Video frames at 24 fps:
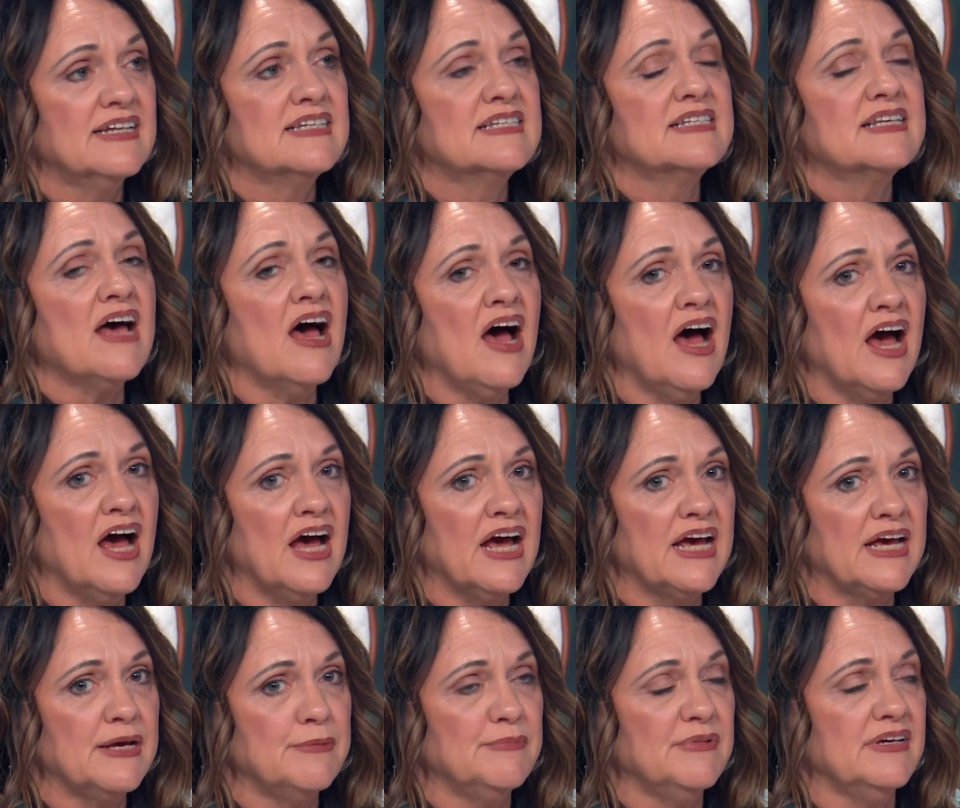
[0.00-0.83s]

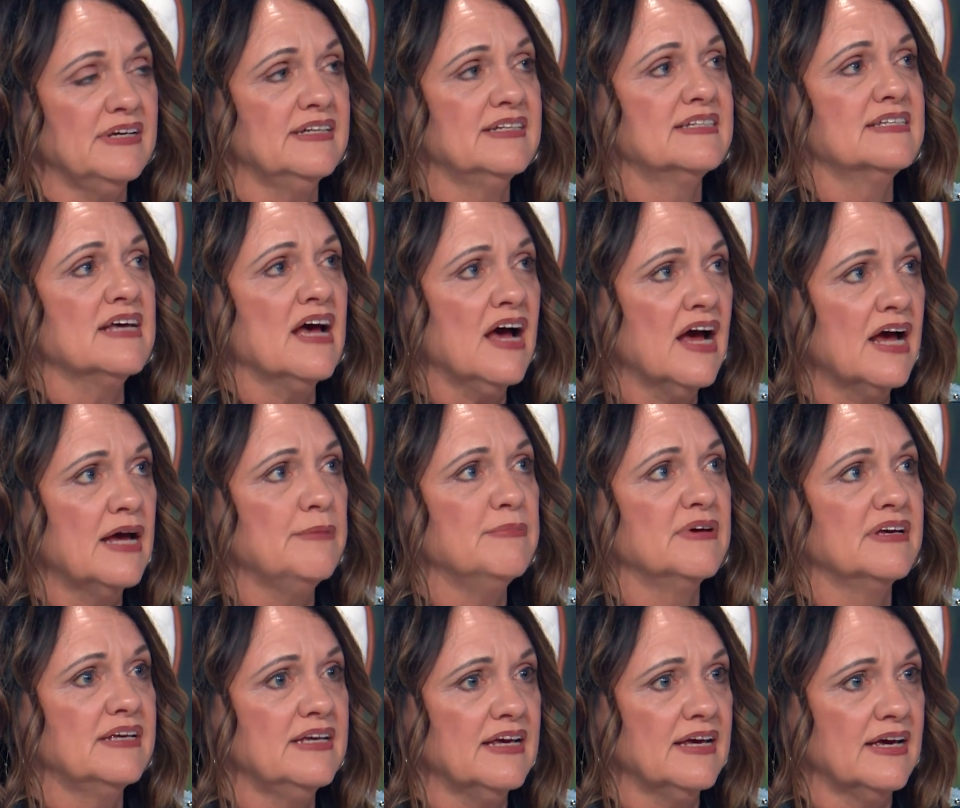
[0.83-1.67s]
time and time
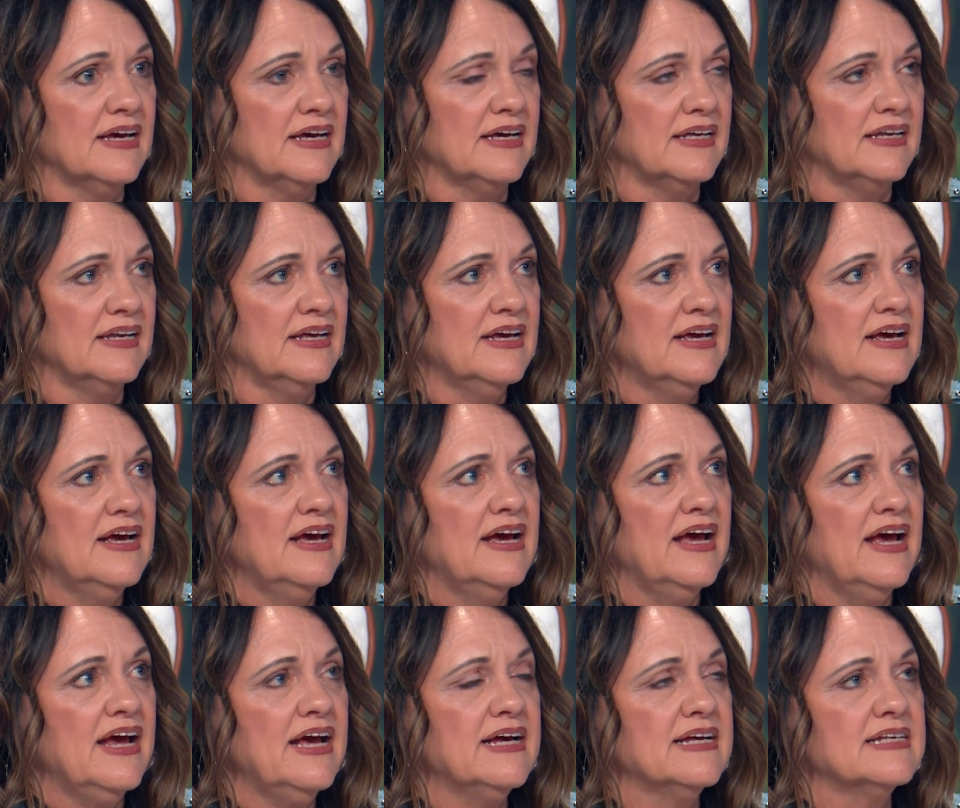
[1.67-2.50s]
again,
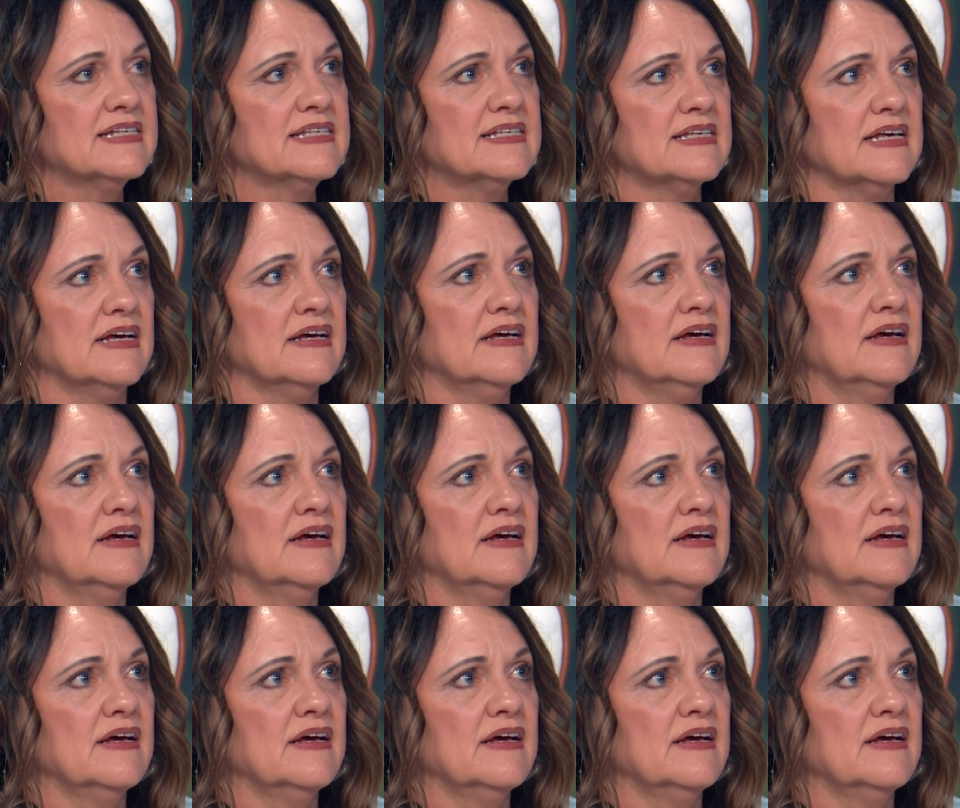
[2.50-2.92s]
has